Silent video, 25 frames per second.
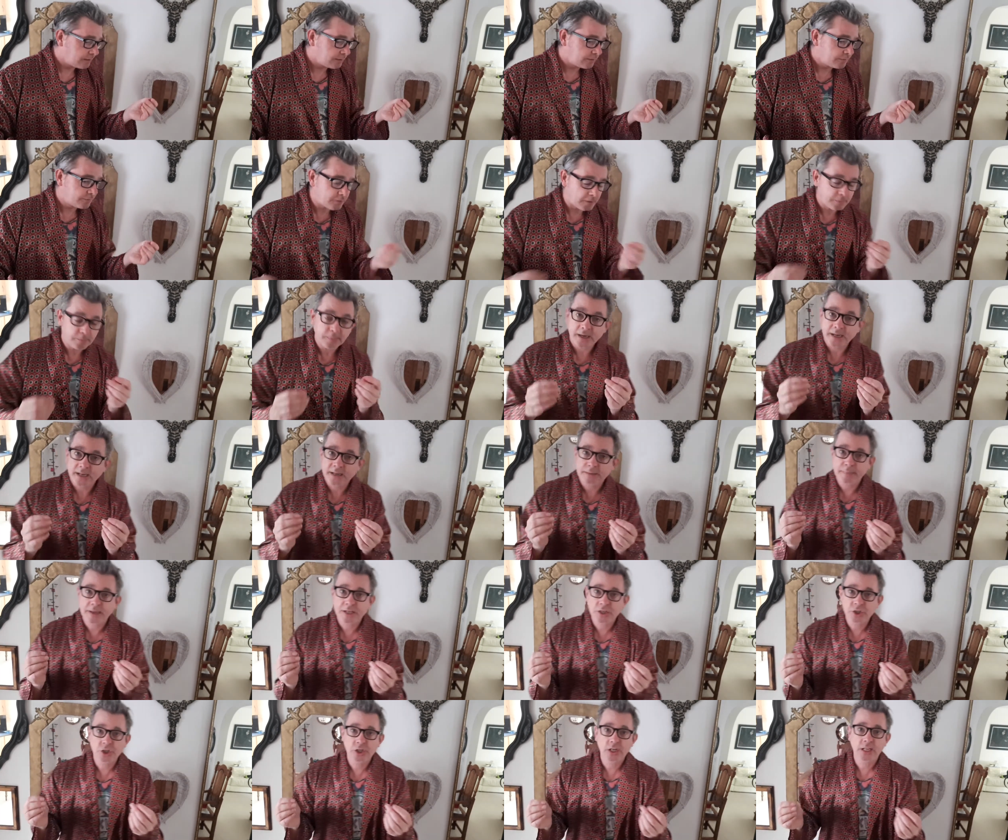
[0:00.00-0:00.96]
from my
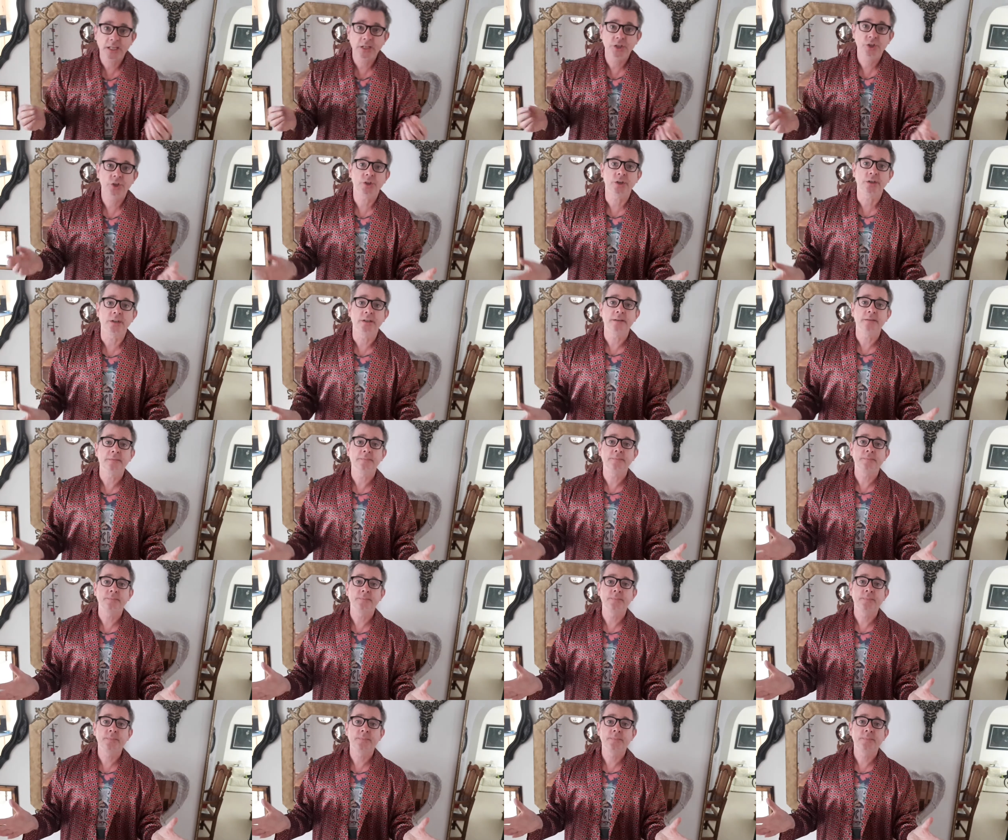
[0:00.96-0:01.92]
imagination.
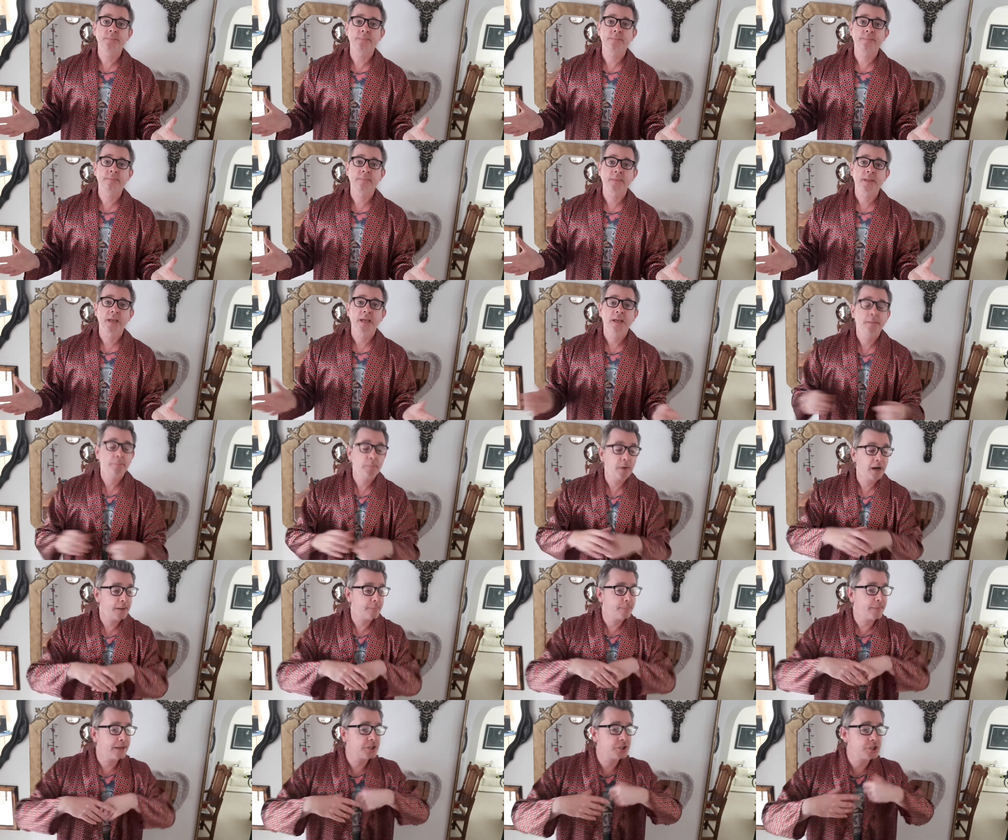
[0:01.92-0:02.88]

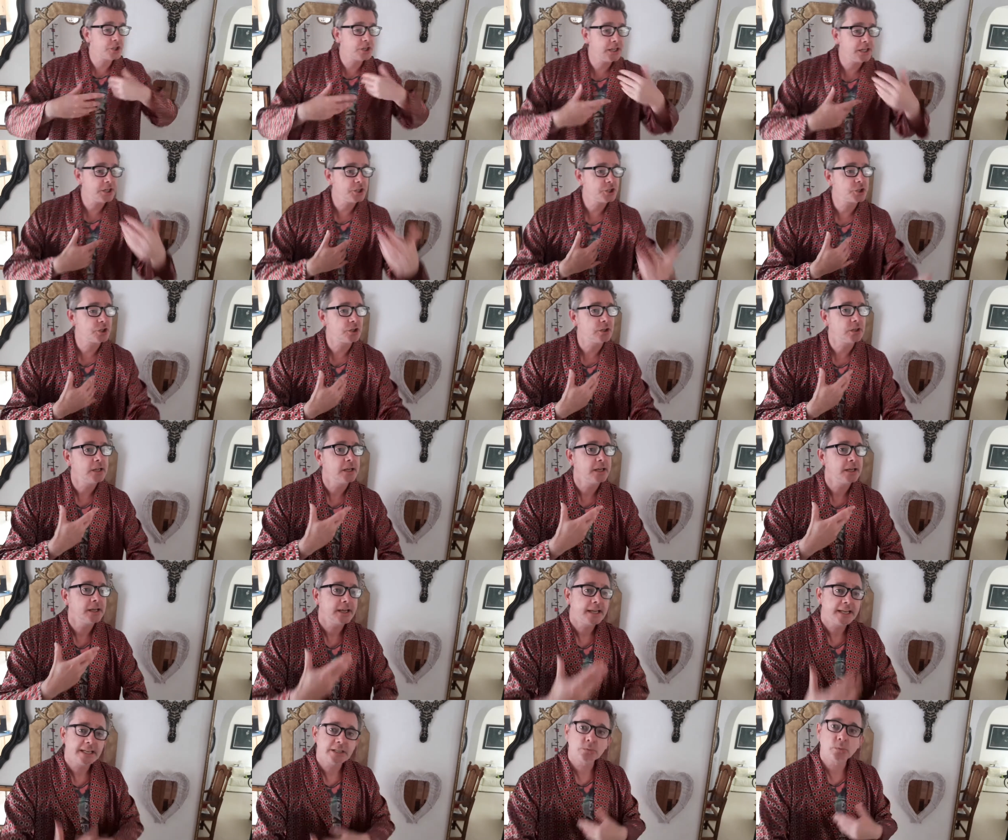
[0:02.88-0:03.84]
My imagination
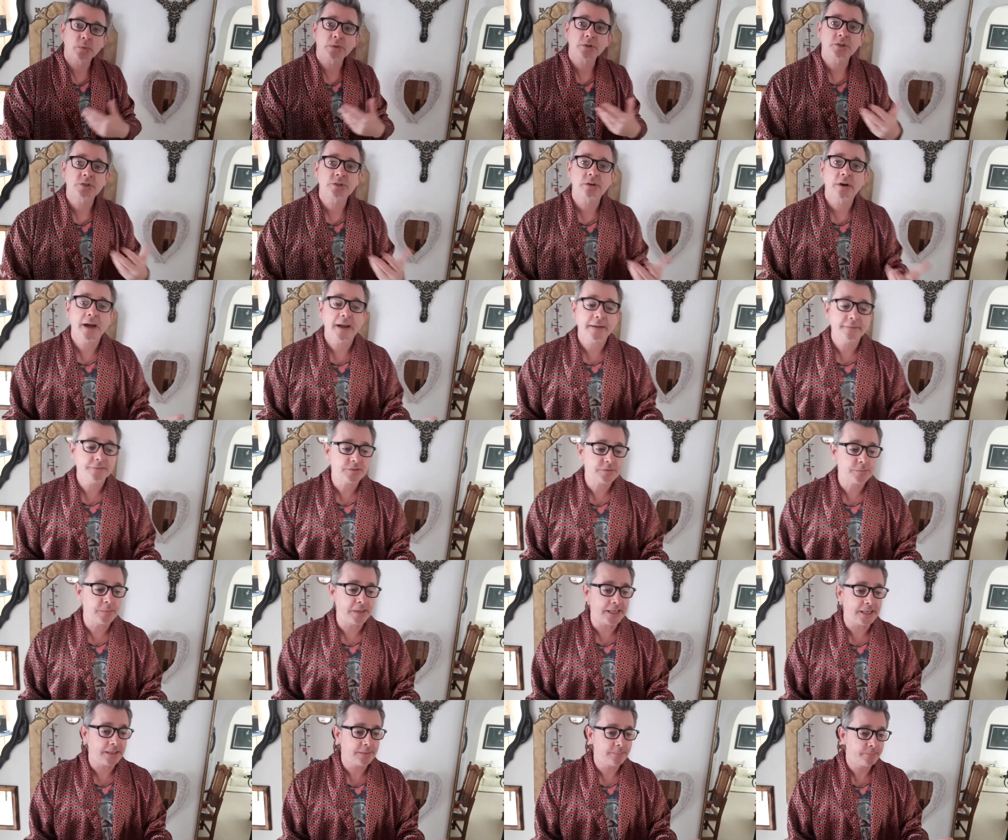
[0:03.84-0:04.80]
is what drives
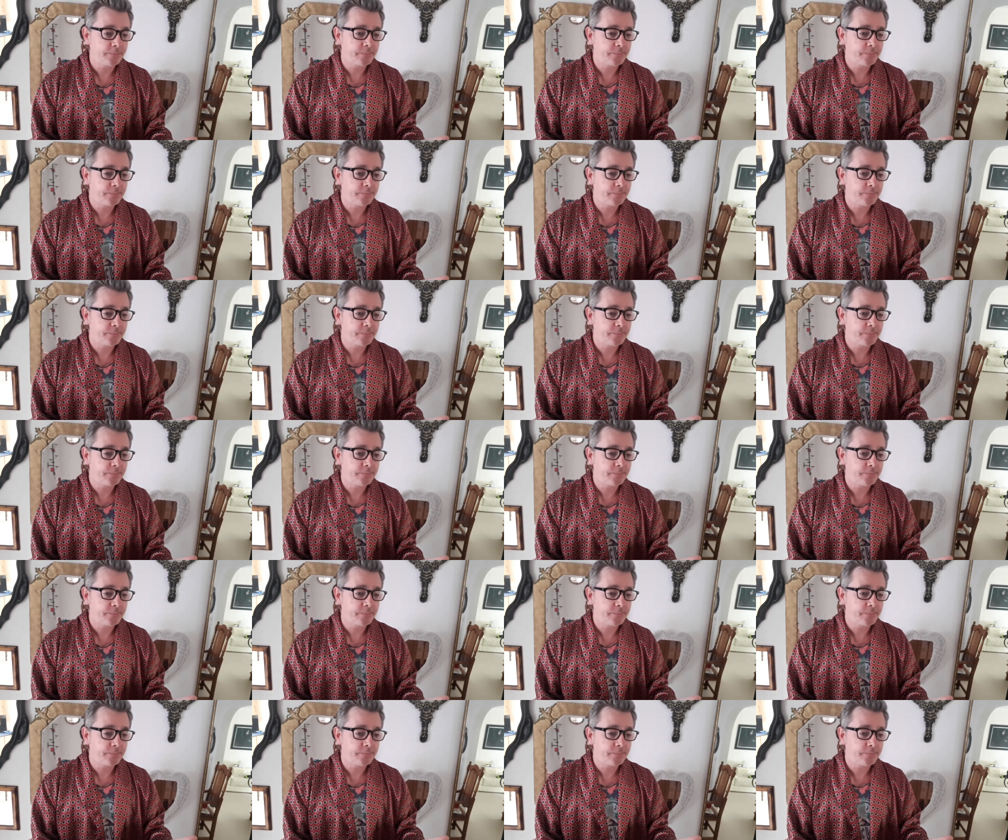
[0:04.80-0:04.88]
me.